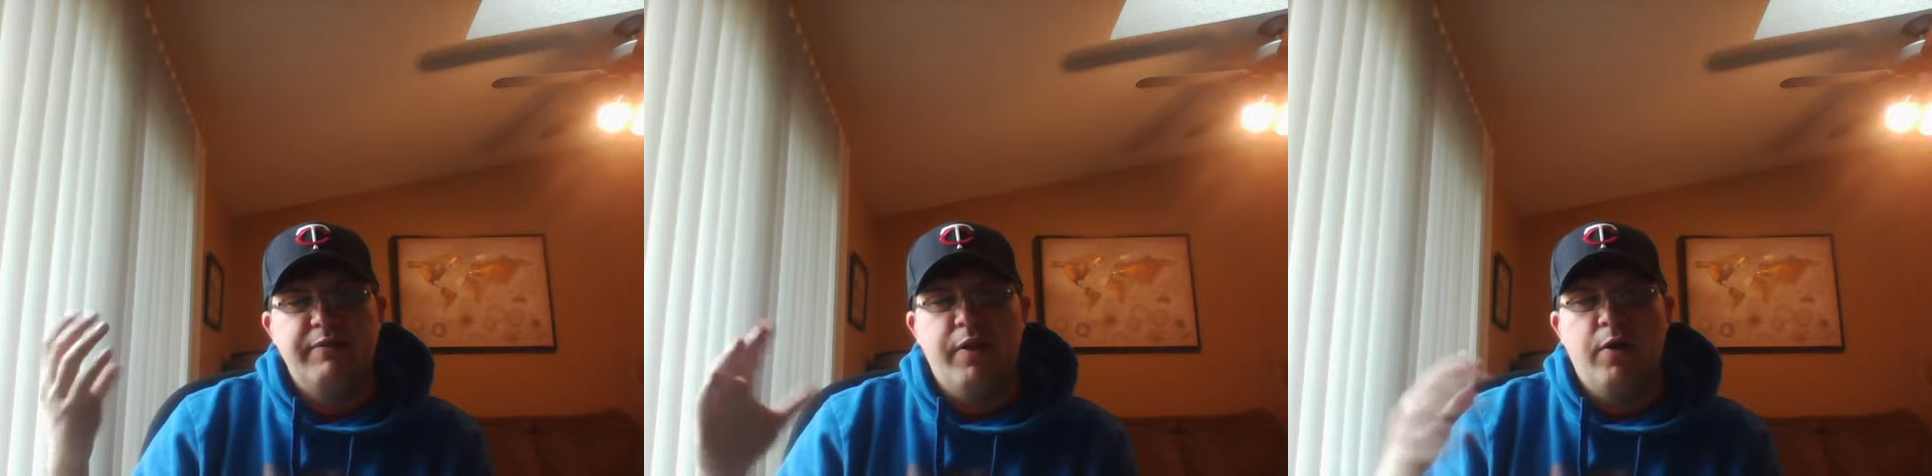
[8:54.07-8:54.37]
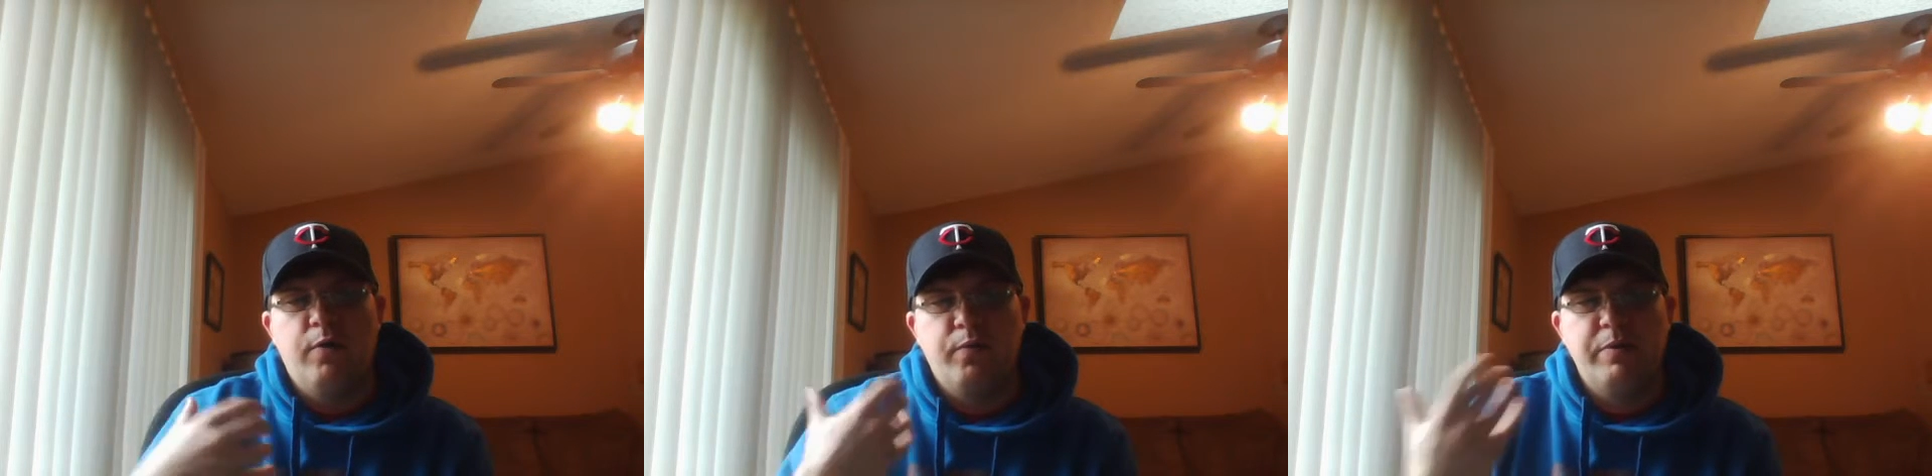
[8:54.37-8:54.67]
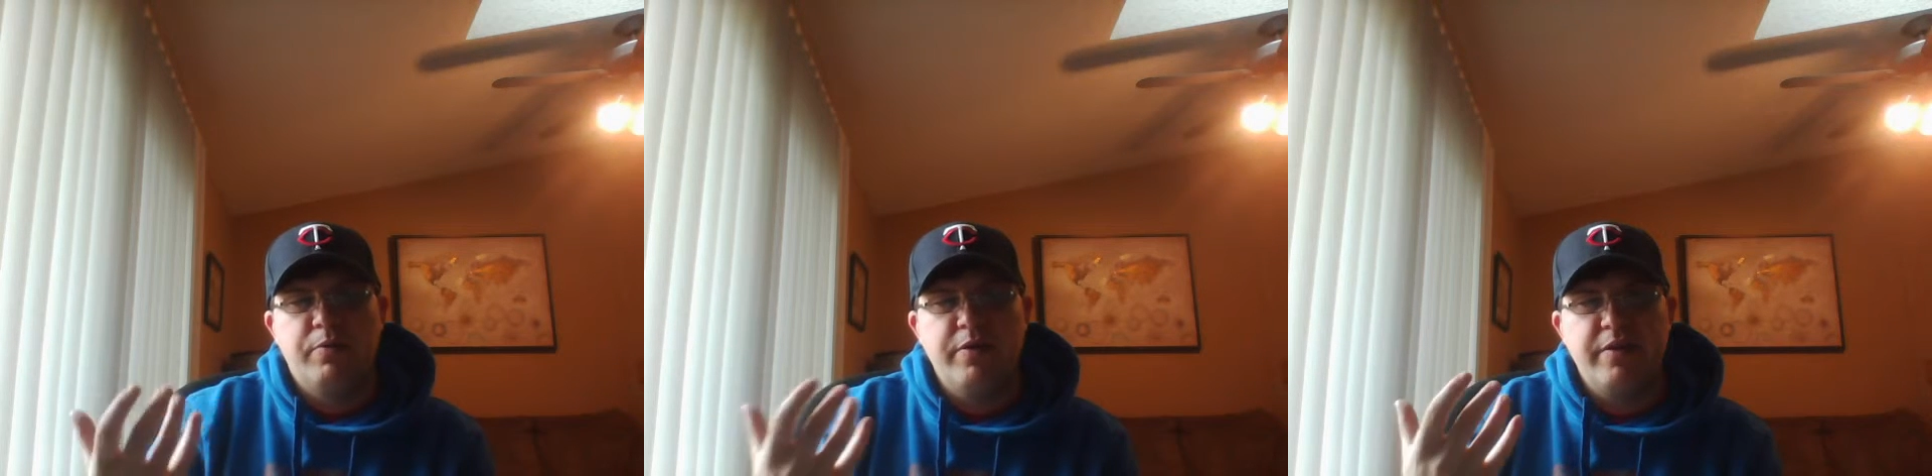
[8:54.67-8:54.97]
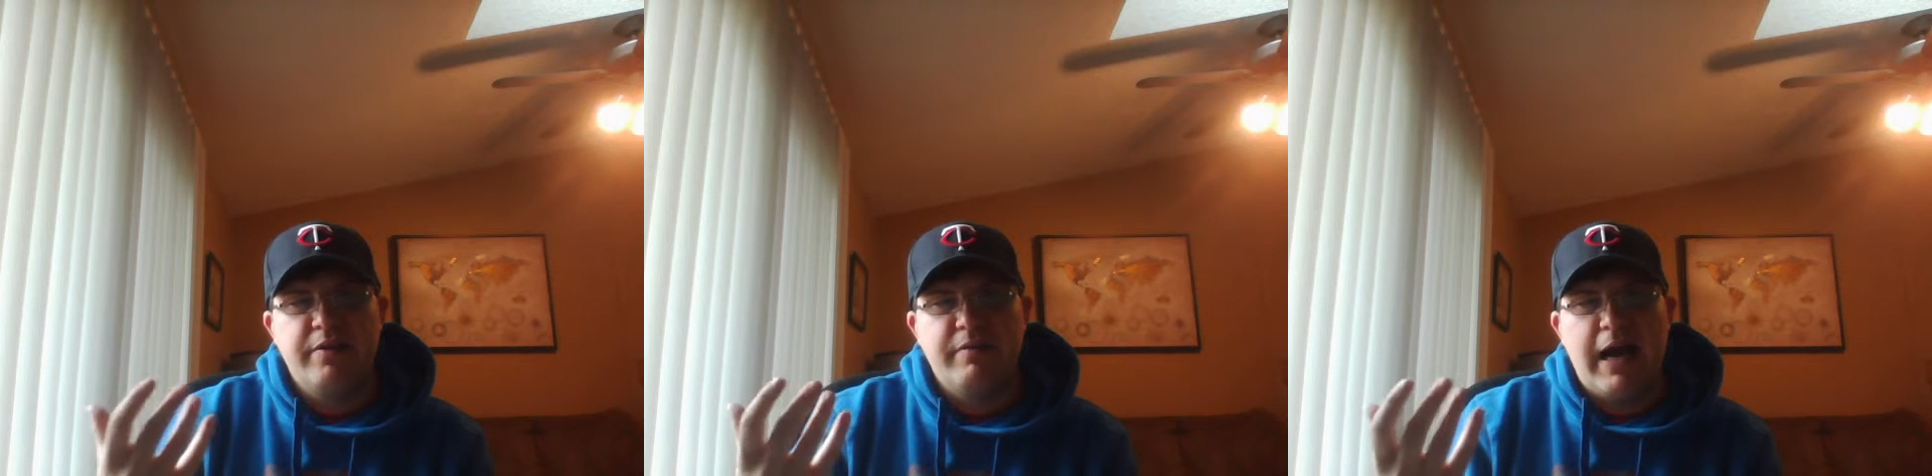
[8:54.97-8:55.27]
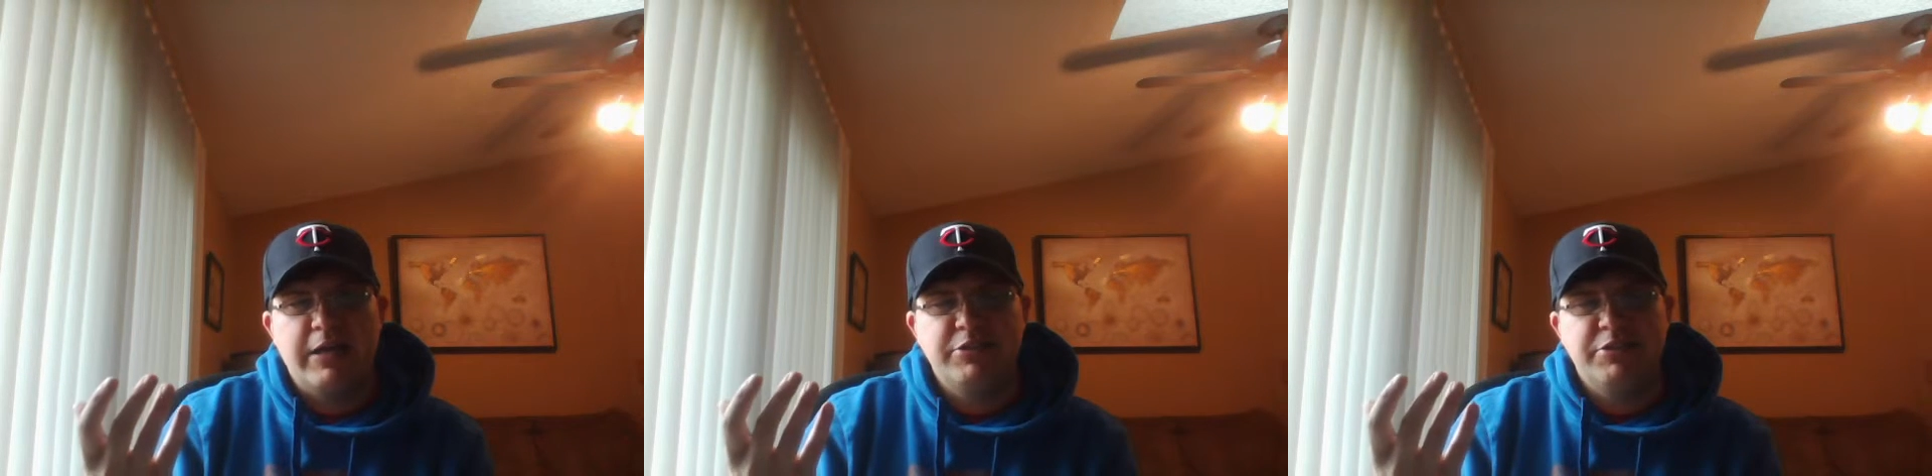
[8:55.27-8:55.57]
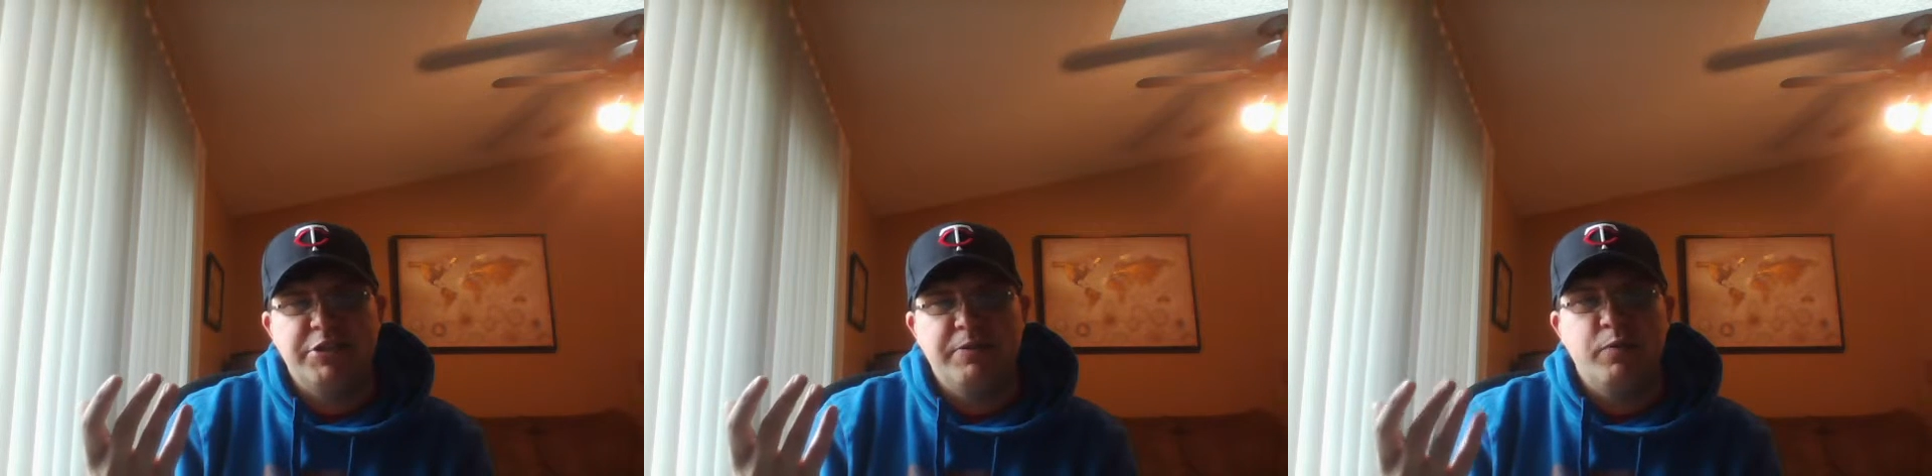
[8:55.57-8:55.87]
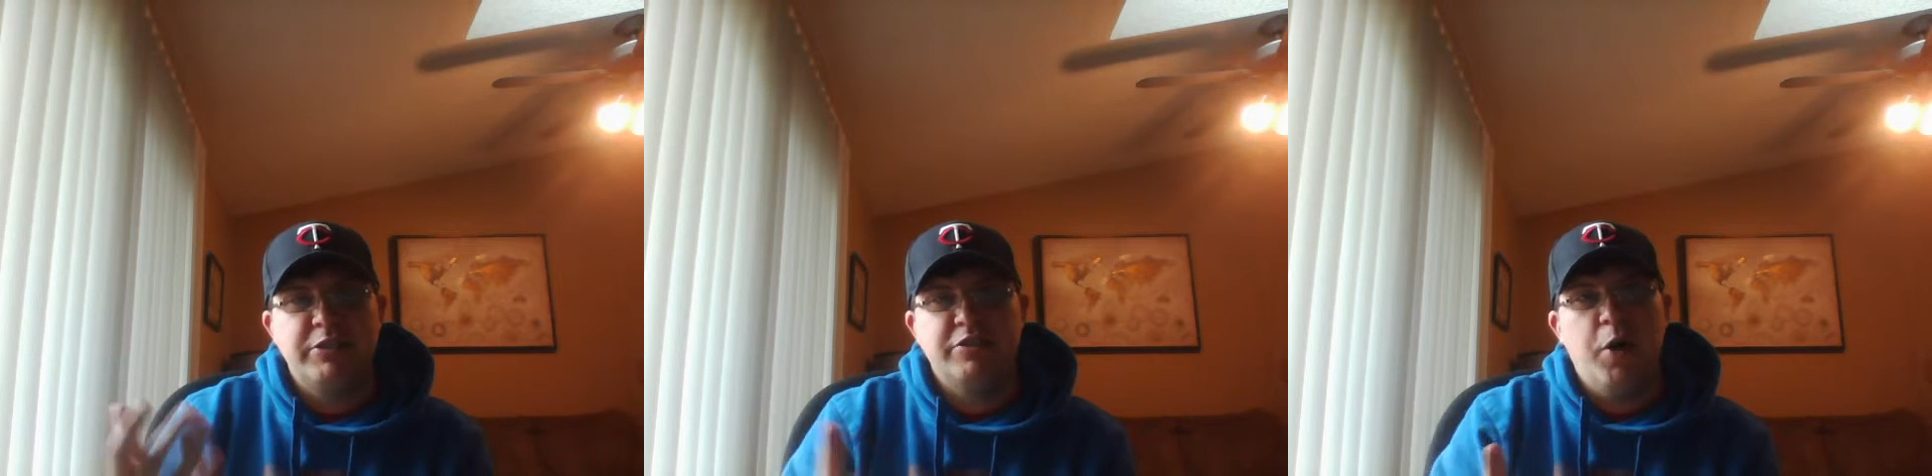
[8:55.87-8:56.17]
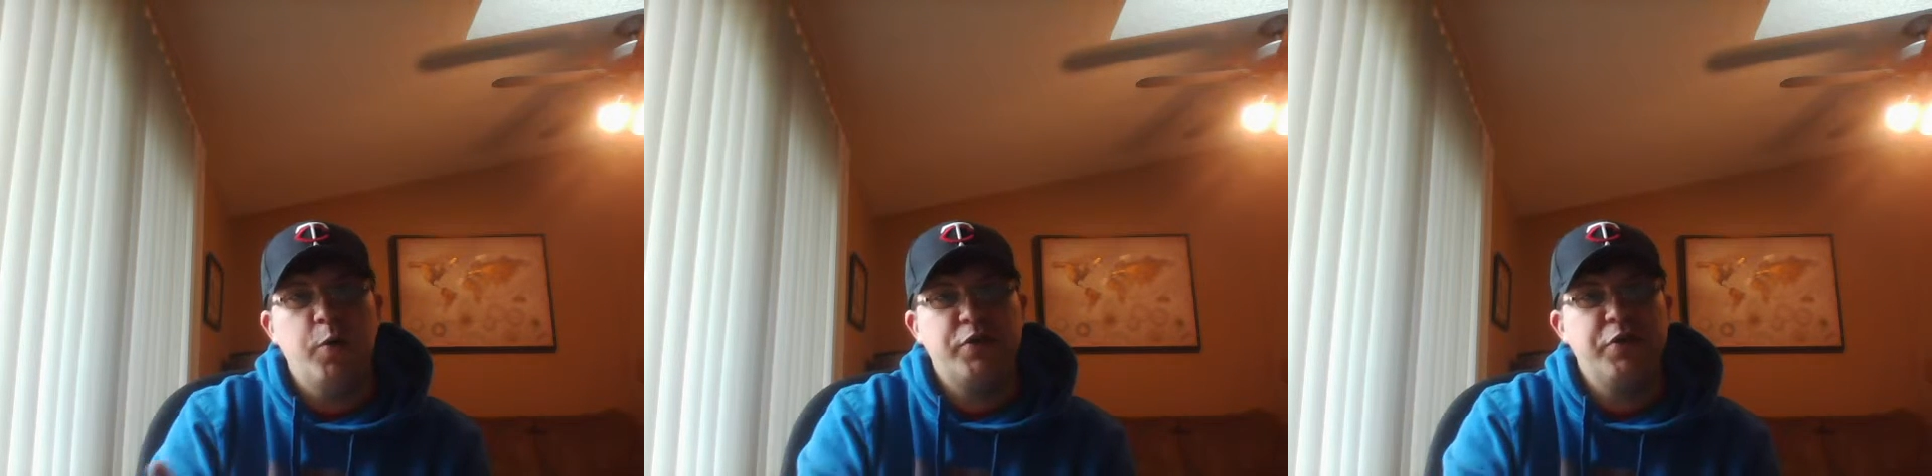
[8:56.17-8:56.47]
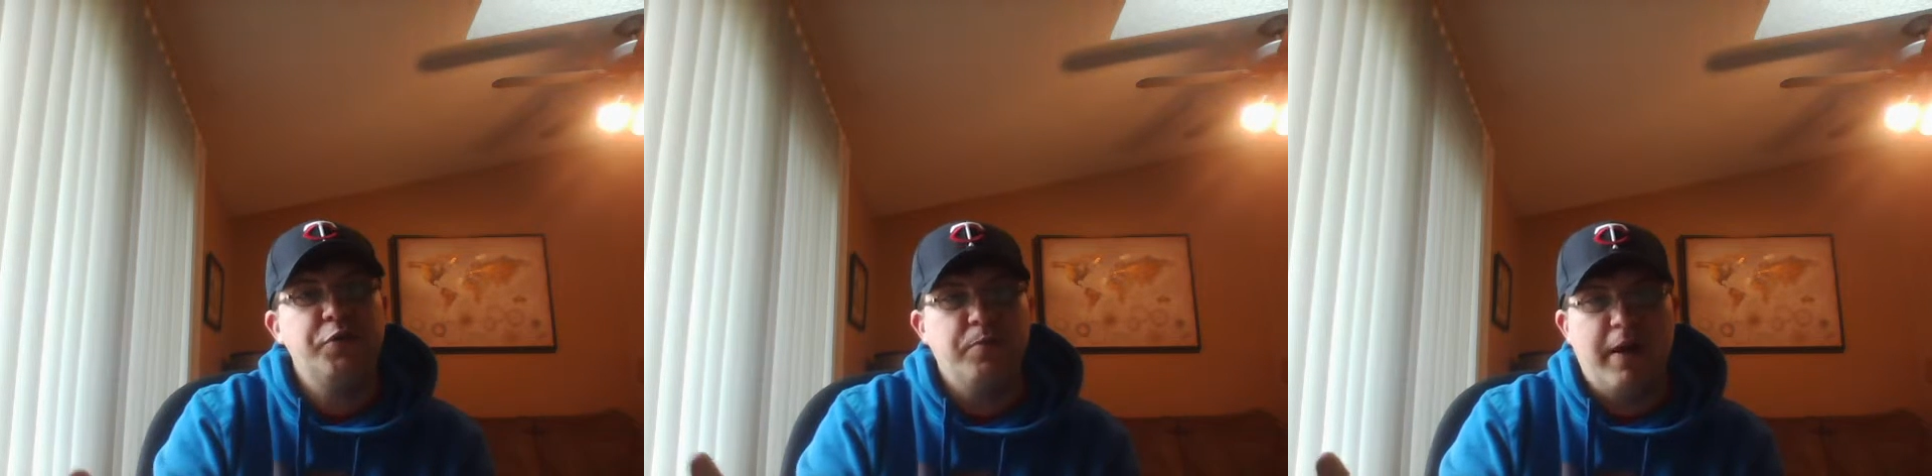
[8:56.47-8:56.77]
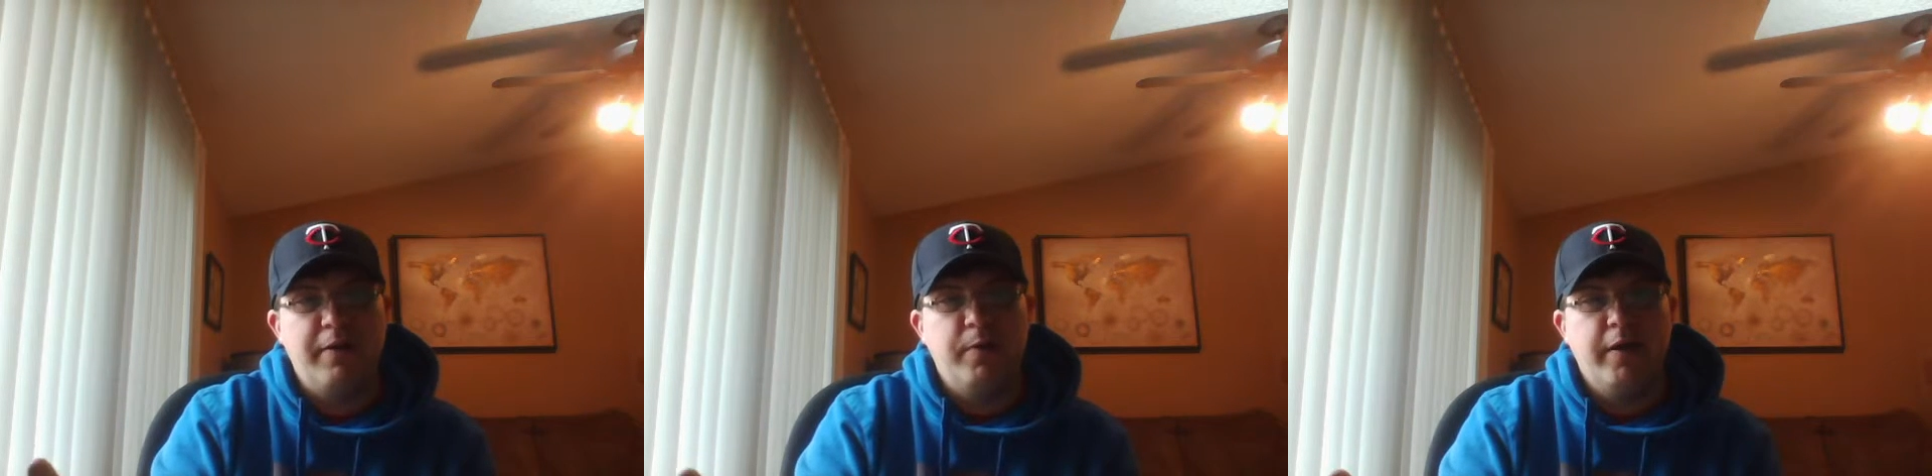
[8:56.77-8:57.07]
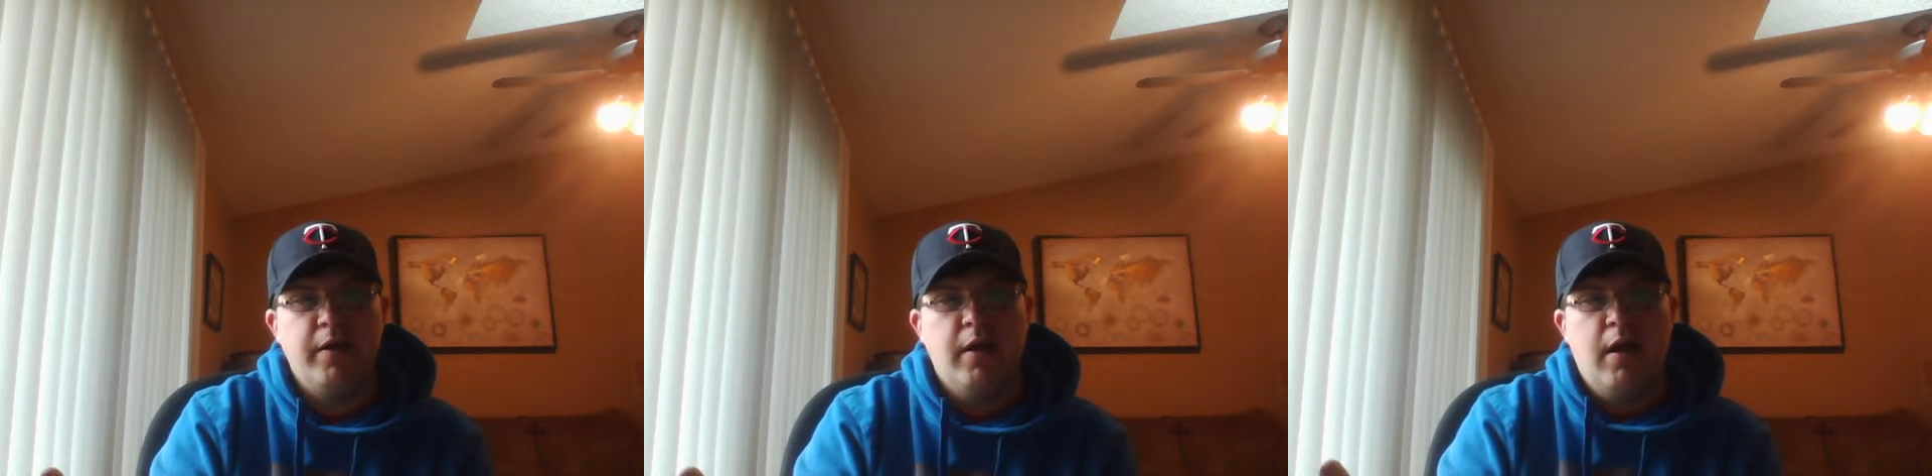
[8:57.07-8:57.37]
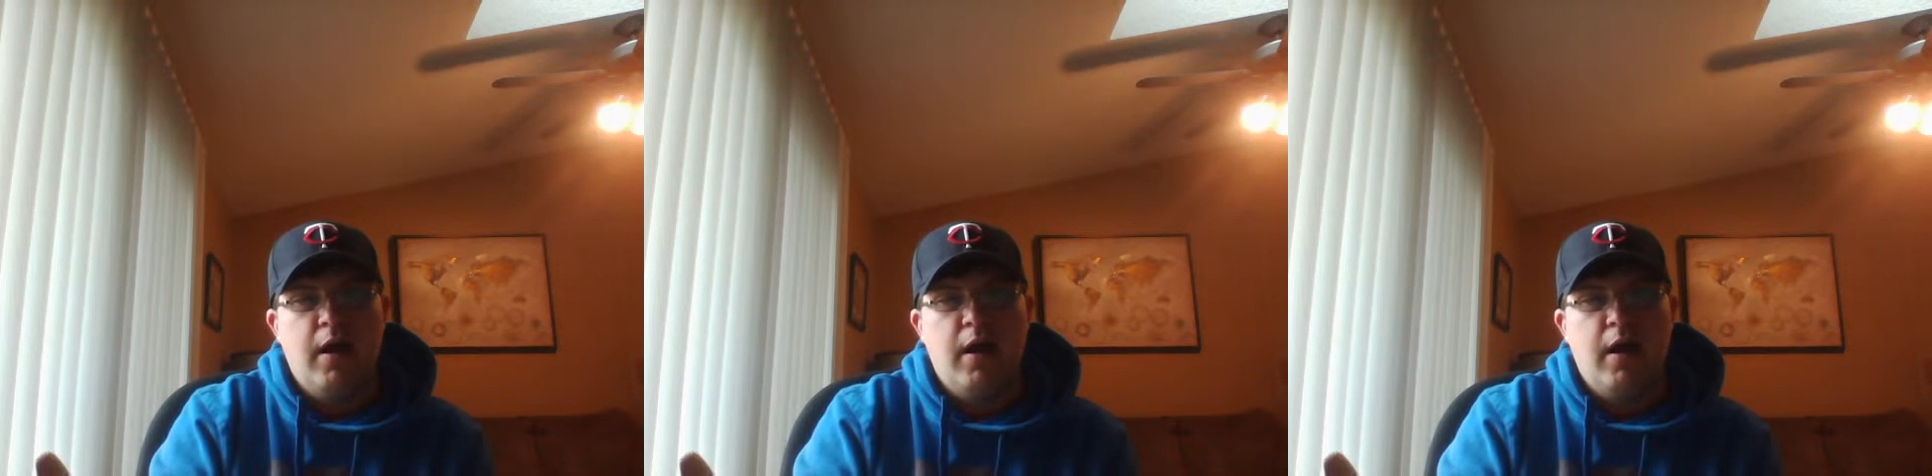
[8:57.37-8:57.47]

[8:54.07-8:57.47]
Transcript: even though we breathe oxygen, which is O2, by the way,